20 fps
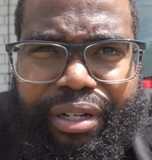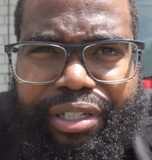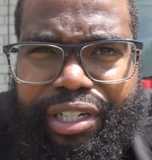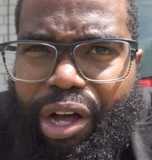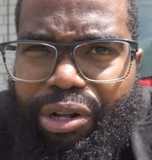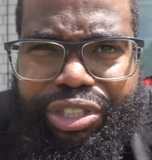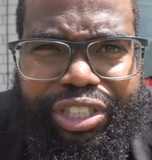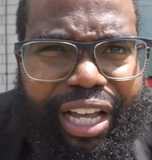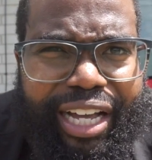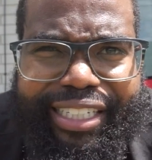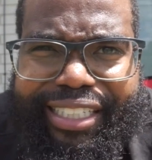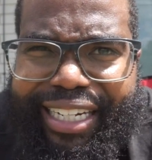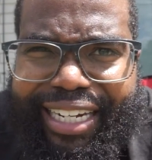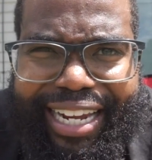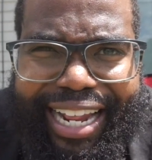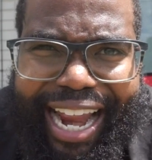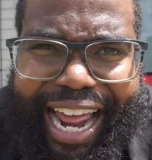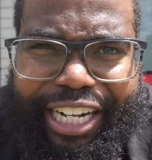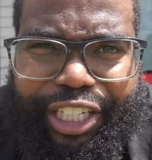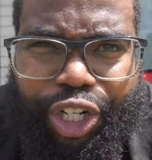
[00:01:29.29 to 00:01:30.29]
Don't touch shit
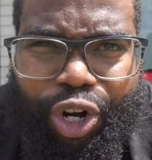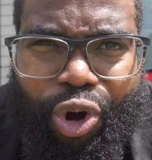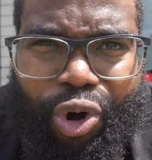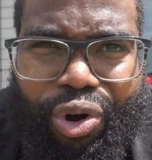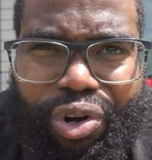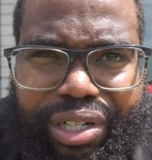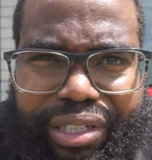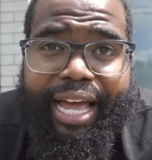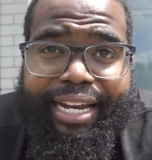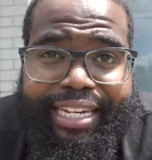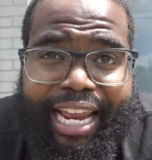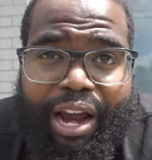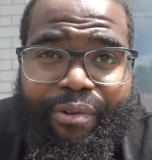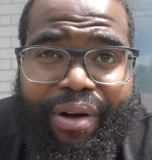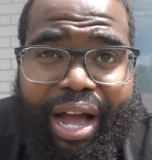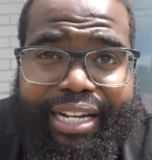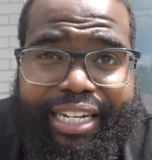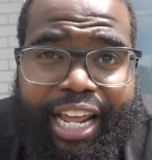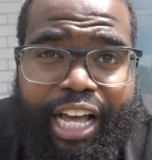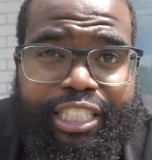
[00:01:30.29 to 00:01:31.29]
that ain't yours. And that
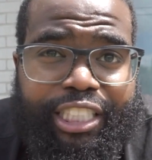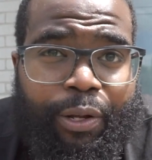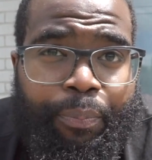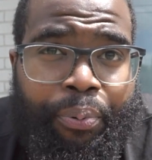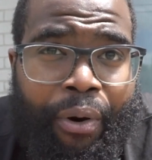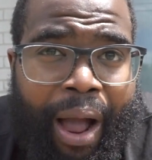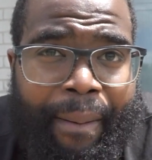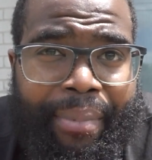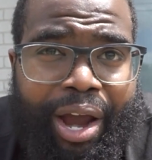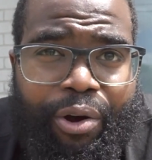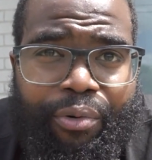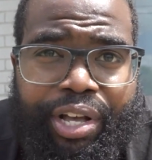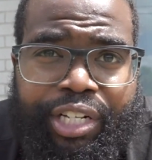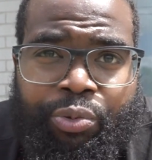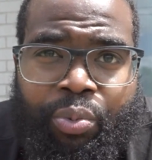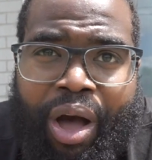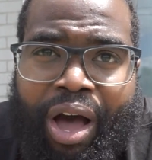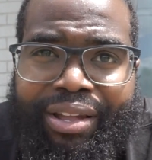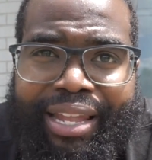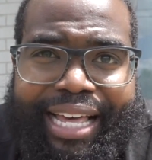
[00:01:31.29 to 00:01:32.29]
right there is the primary
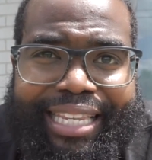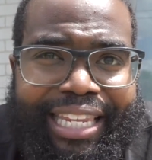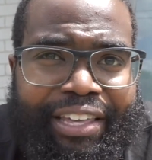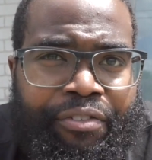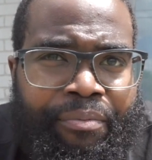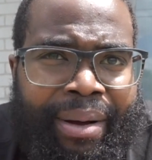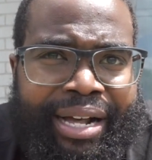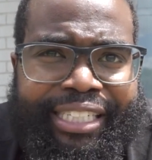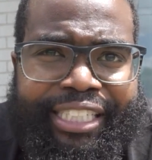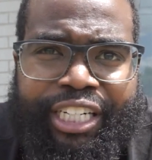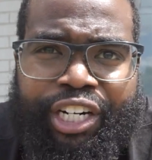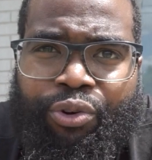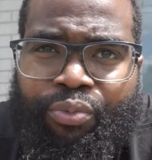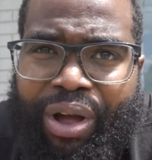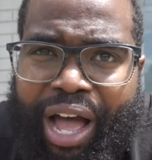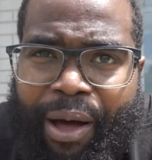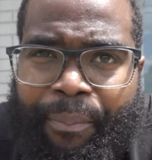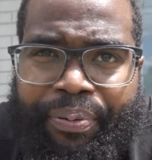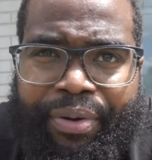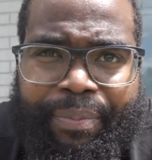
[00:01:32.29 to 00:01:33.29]
reason why I like leaving my shit
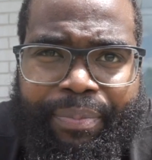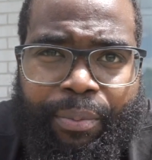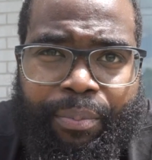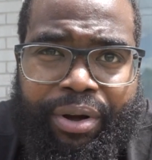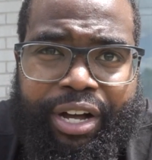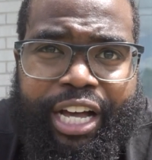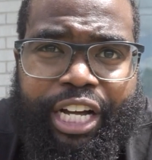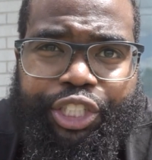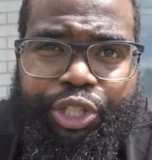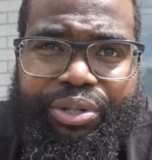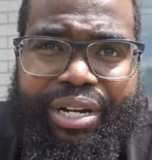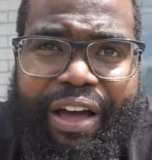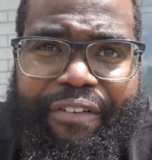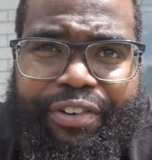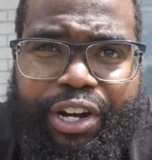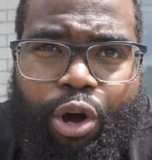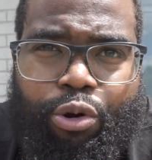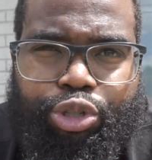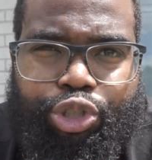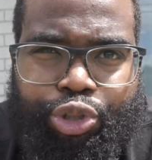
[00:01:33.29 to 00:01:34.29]
around people. Because you never
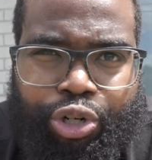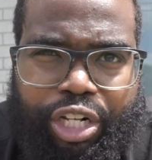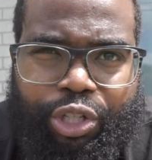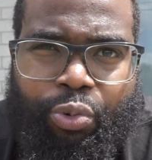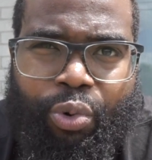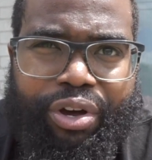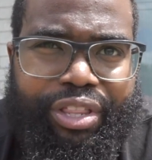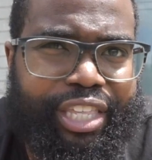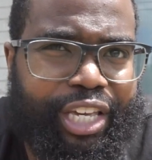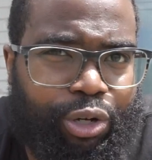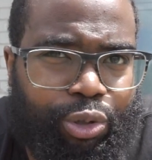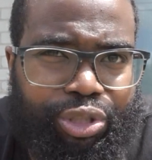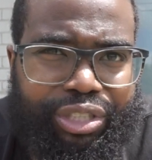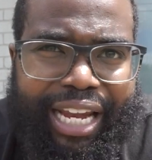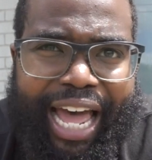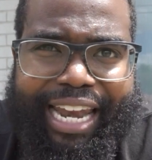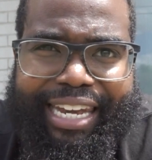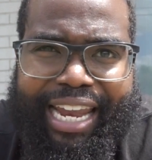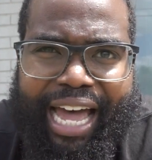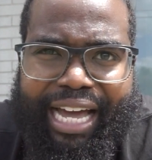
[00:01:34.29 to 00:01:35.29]
know who's trustworthy and who's
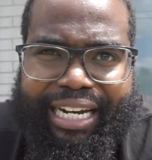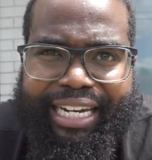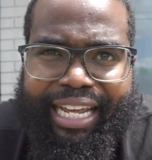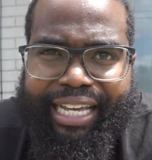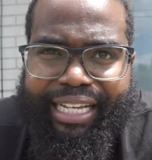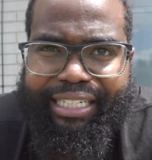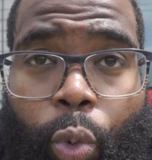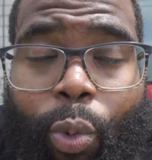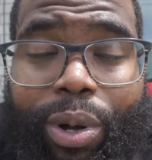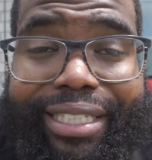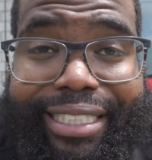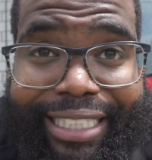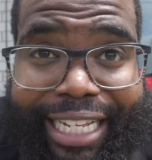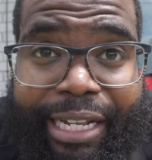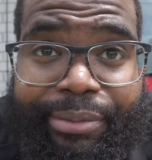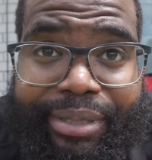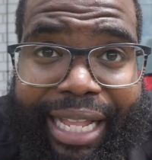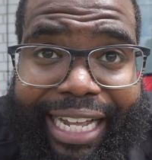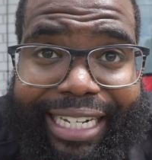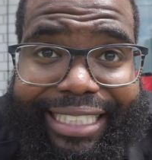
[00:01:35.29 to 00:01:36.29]
not nowadays. Which
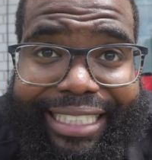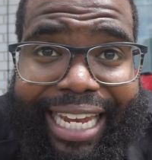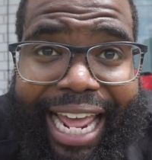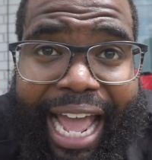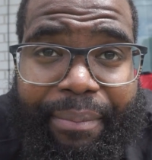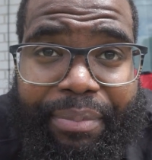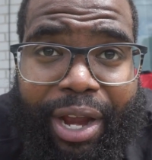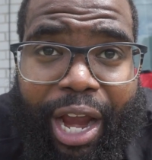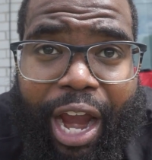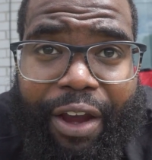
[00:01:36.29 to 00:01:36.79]
seems like it's damn near